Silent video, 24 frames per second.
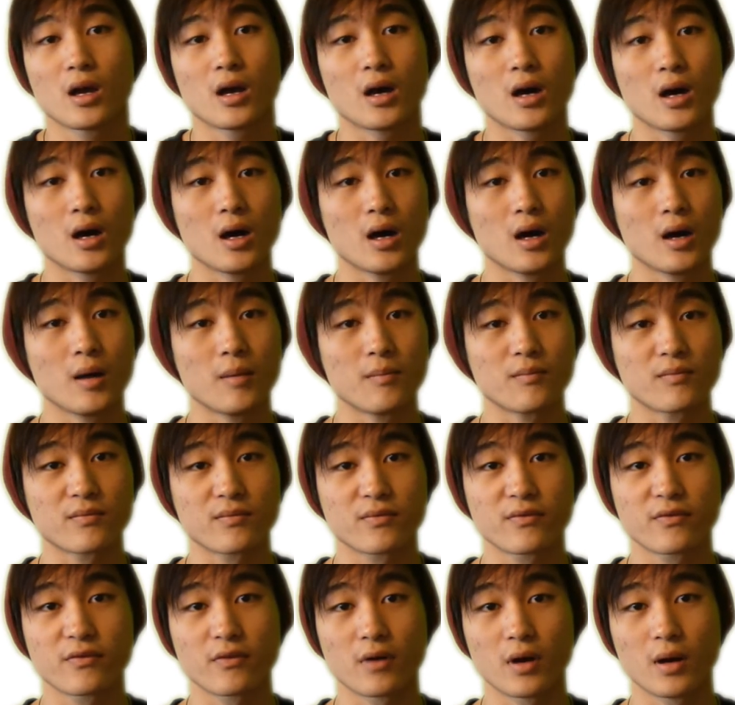
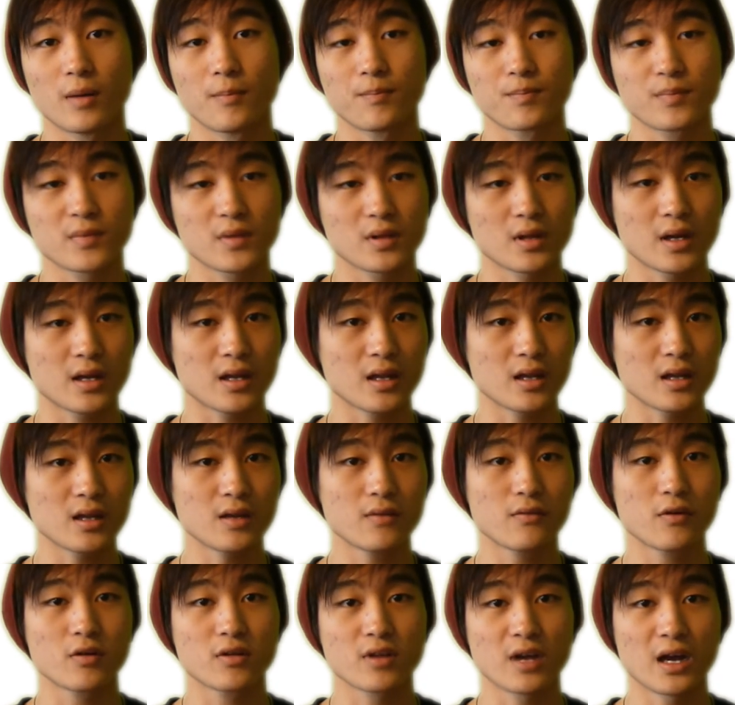from like the
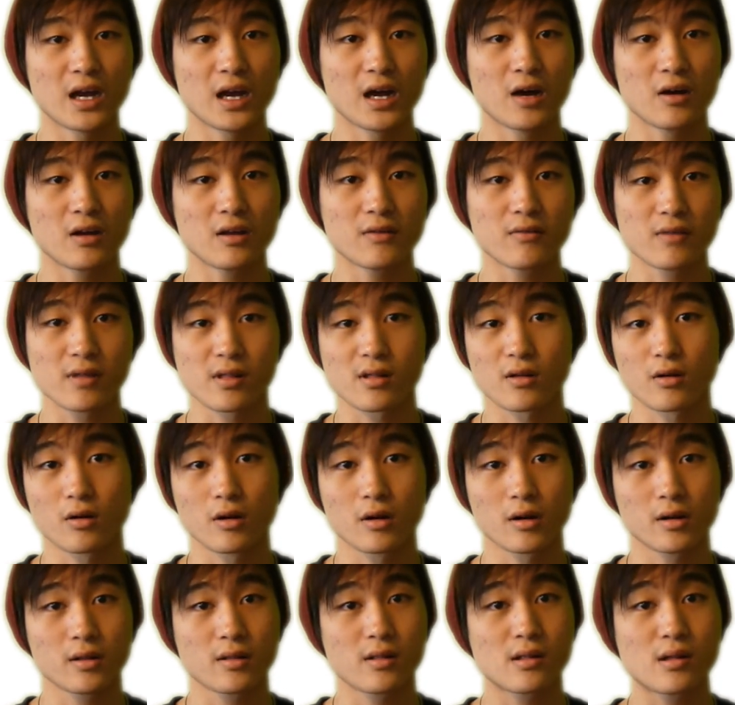Evo-Tile,
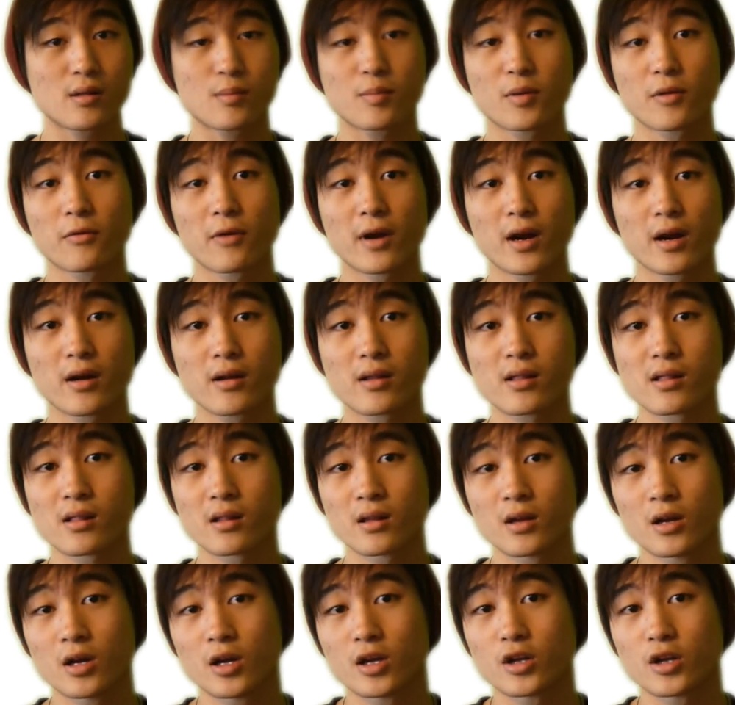Evosaur super rares.